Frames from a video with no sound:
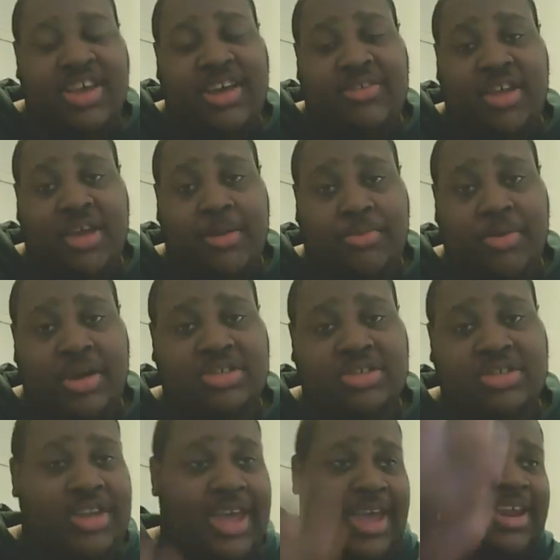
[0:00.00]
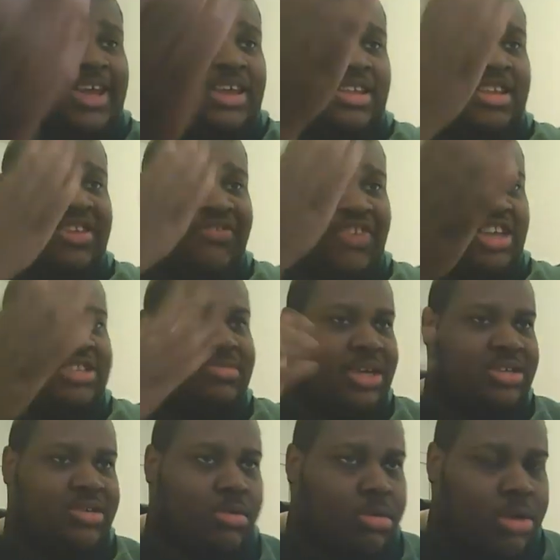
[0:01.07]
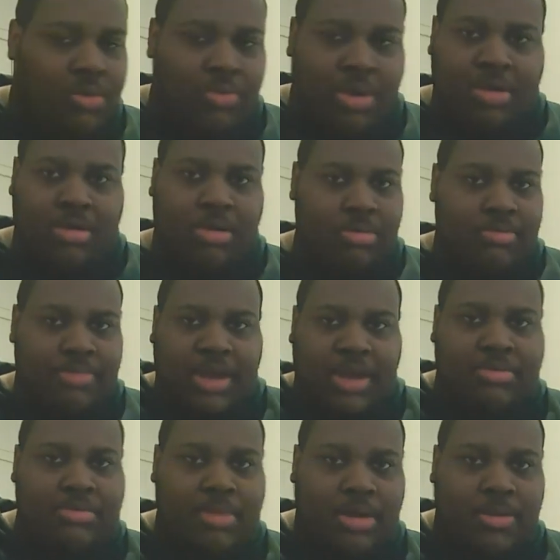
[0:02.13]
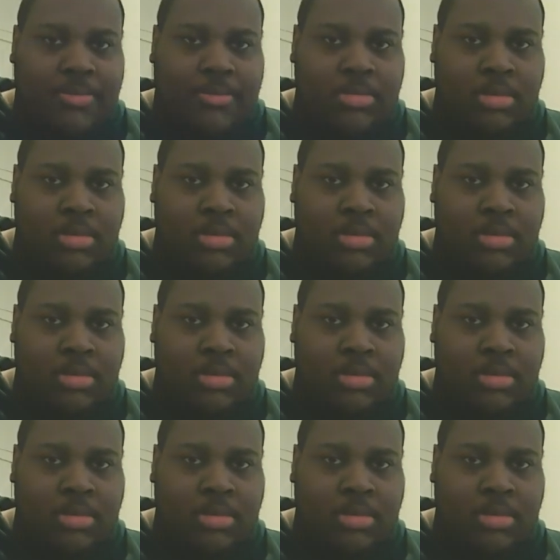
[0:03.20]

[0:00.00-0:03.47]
You have to get pressure dead in his face, and that's the only way you're going to beat him, man.